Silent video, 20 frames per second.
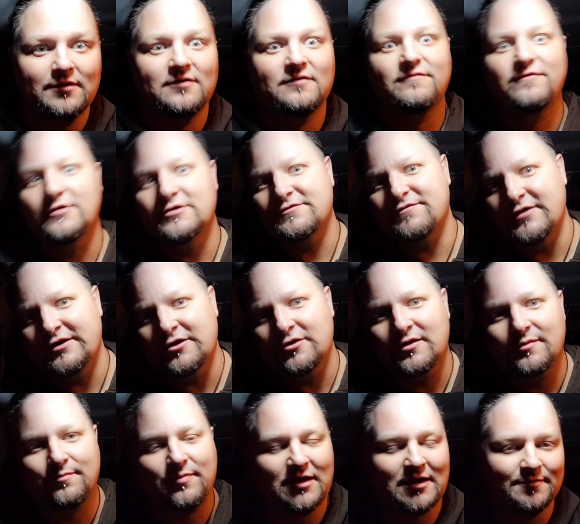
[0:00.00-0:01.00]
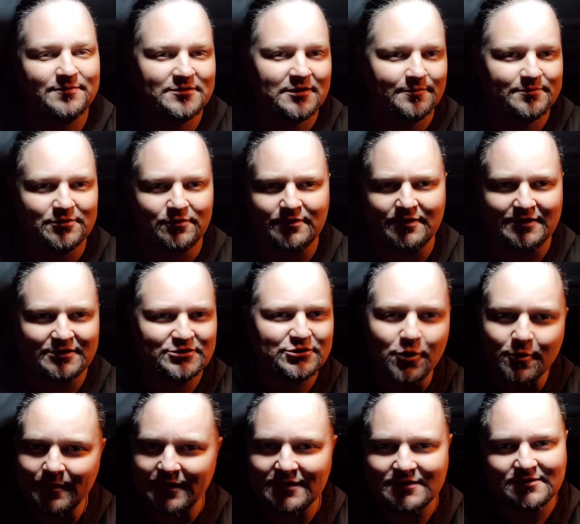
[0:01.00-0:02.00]
First video that pops up is only like
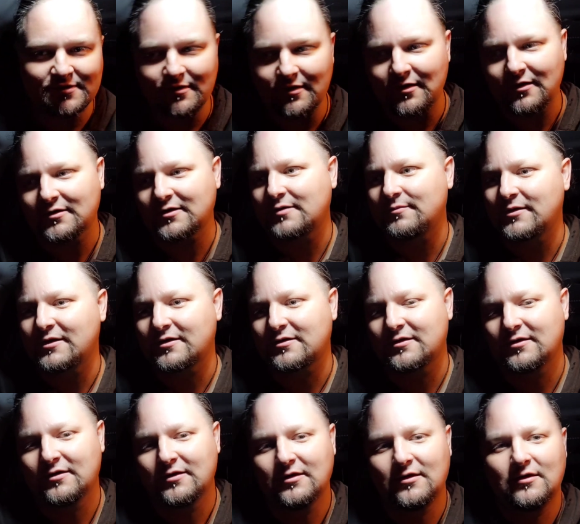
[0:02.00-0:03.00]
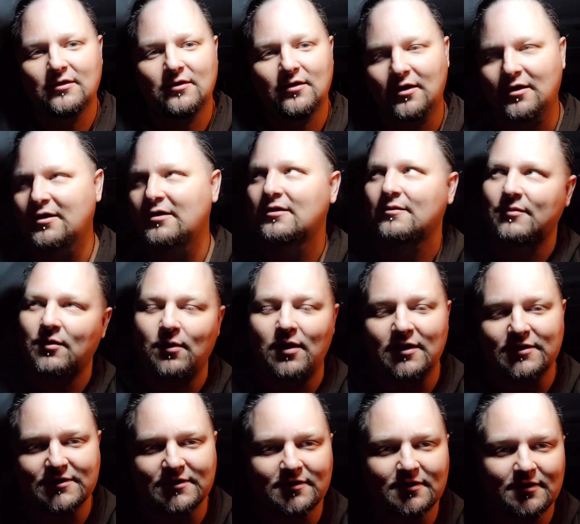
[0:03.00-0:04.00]
two minutes long and I'm like, all right, let me
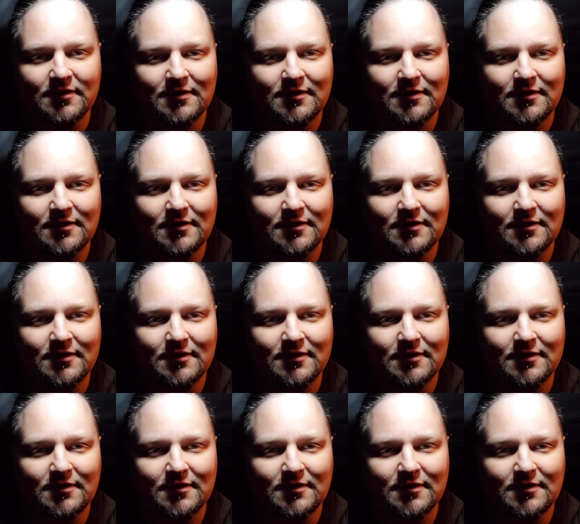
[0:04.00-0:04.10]
watch it.